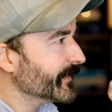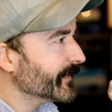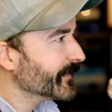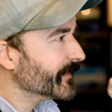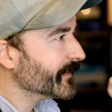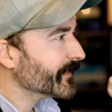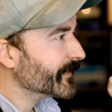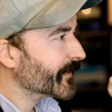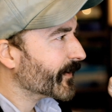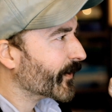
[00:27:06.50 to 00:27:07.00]

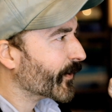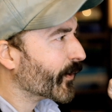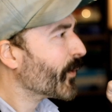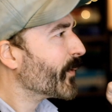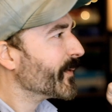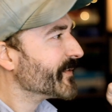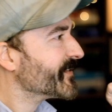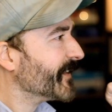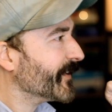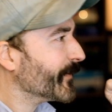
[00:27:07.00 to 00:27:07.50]
are always
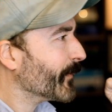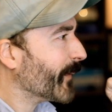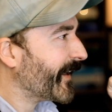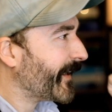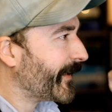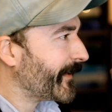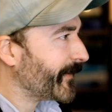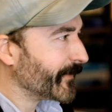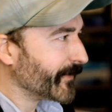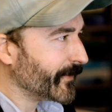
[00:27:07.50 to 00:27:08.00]
in the way.
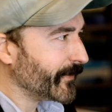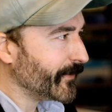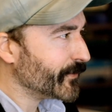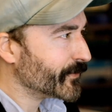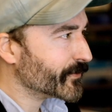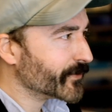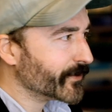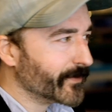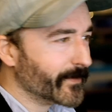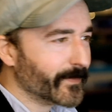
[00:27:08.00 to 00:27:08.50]
You
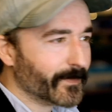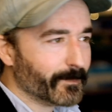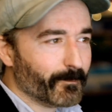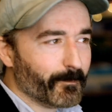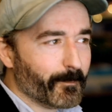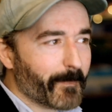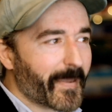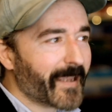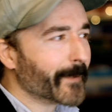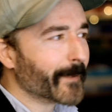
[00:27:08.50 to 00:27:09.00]
should
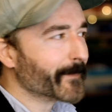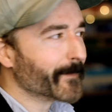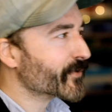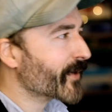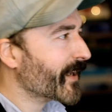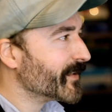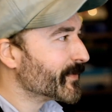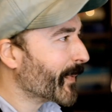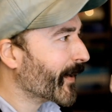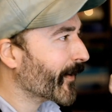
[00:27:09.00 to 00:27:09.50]
make them
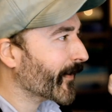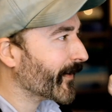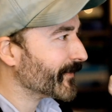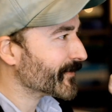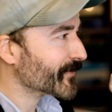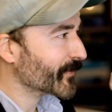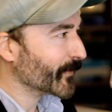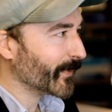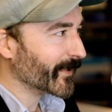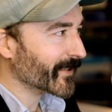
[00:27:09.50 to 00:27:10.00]
transparent
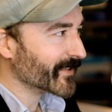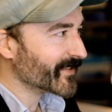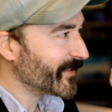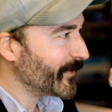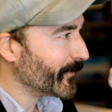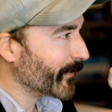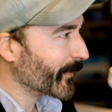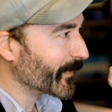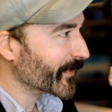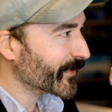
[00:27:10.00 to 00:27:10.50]
so we can see
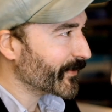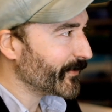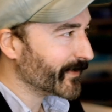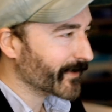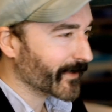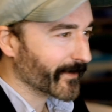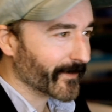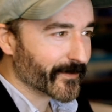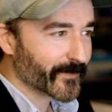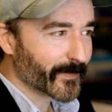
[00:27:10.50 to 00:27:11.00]
what we're doing on
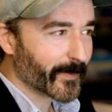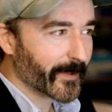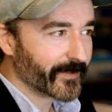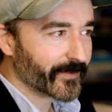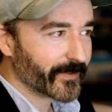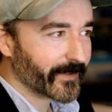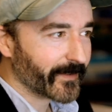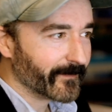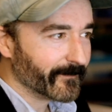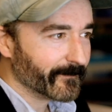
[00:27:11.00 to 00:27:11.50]
the
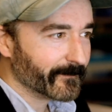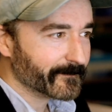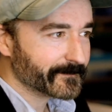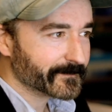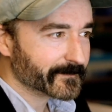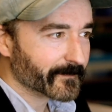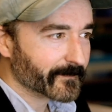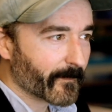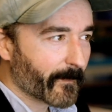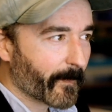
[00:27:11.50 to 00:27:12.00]
spreadsheet.
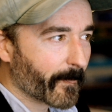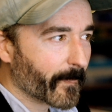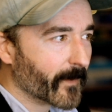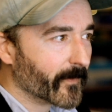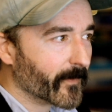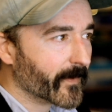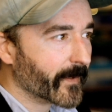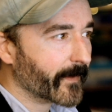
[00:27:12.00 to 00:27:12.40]
Okay.